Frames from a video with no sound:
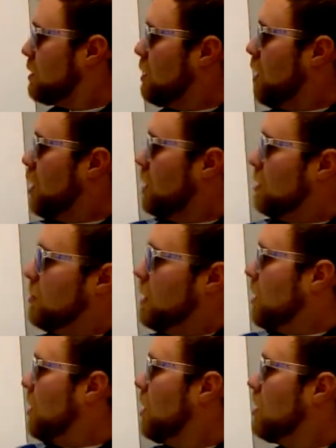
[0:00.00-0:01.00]
on
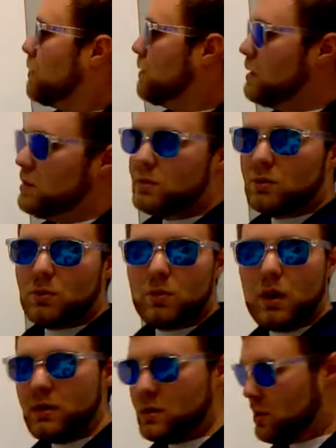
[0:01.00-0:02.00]
about all of these little
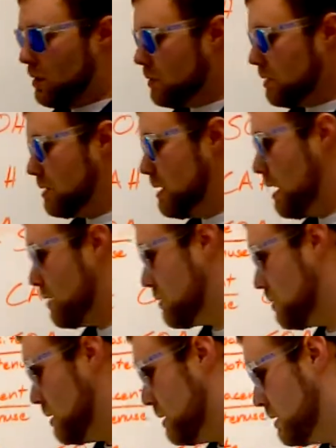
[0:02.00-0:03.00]
ratios, let's
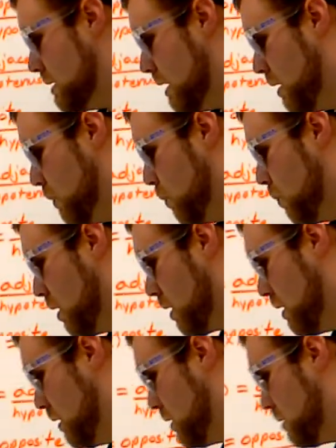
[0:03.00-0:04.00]
actually see it
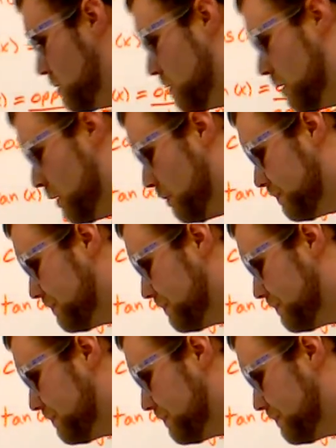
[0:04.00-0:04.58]
working. So